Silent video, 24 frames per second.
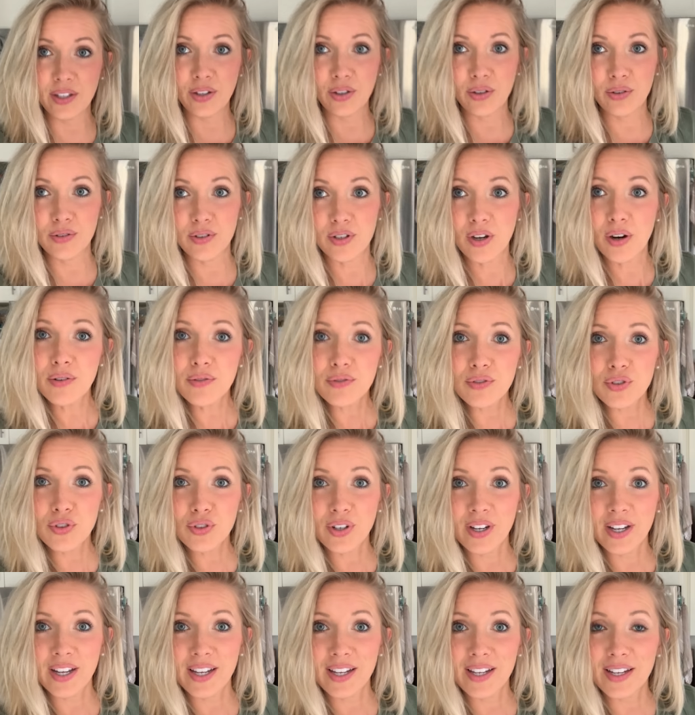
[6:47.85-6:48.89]
you don't
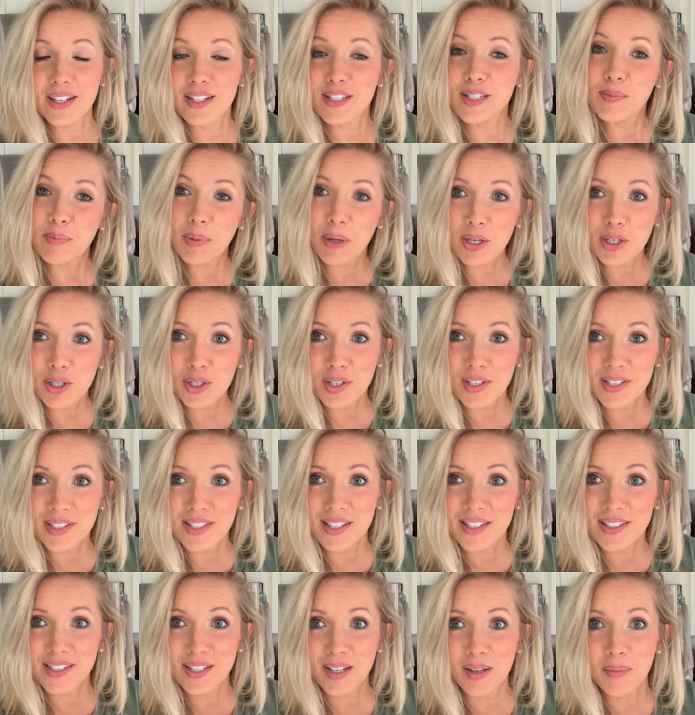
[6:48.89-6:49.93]
drink, especially
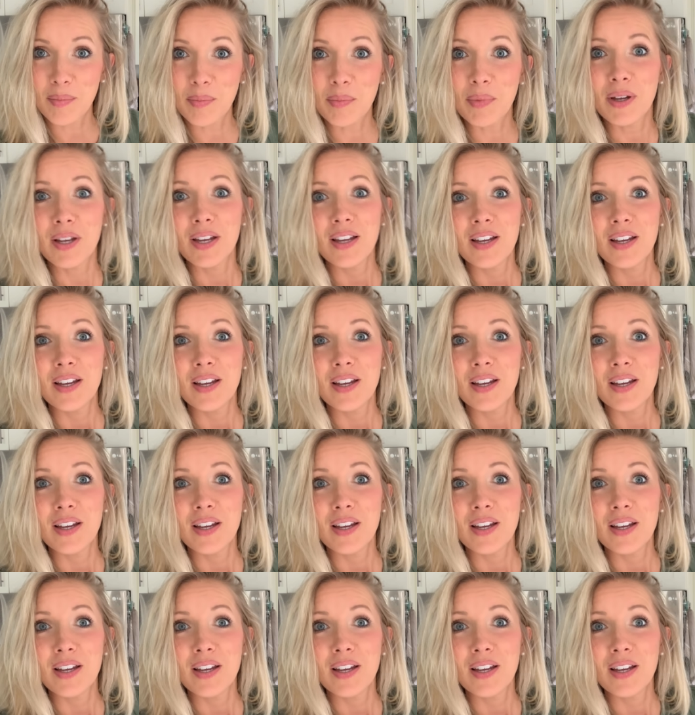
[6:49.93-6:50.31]
since I'm